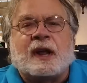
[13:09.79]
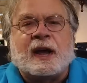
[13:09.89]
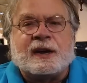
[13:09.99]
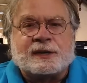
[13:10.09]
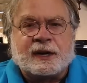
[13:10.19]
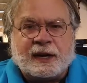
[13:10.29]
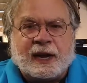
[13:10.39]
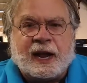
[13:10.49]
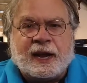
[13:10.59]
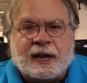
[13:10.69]
slash
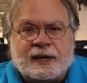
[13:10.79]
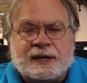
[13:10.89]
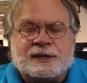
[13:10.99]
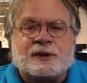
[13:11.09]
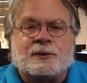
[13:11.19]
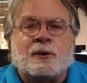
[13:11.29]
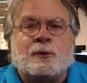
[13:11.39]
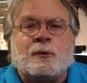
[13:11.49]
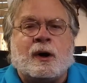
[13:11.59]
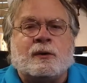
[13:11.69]

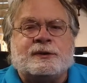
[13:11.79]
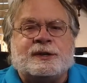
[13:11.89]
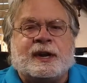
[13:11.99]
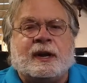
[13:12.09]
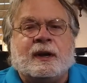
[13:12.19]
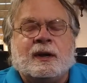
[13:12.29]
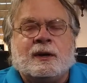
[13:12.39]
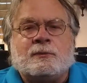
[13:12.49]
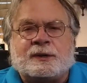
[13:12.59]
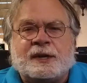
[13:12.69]
K-E-0-O-G.
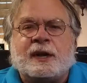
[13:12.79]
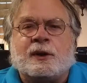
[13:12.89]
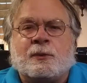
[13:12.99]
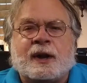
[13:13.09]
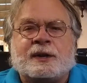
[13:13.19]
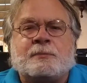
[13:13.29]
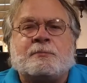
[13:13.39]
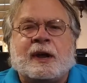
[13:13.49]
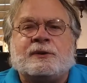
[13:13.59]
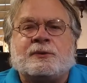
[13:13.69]
We'll take you right to
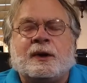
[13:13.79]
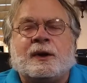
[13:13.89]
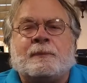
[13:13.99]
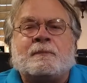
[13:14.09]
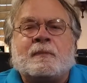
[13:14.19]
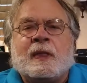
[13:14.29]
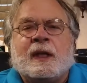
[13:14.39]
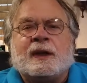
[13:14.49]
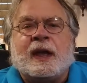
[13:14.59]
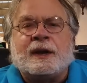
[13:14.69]
Patreon.
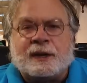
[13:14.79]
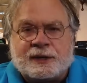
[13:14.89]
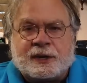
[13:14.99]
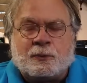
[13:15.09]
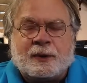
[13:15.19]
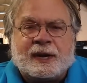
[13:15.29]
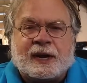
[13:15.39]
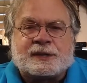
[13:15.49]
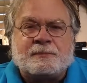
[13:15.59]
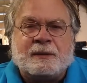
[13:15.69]
And until we
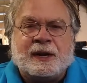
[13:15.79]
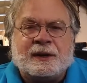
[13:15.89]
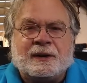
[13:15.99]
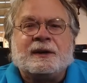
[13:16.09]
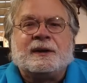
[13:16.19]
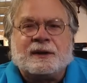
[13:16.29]
next meet,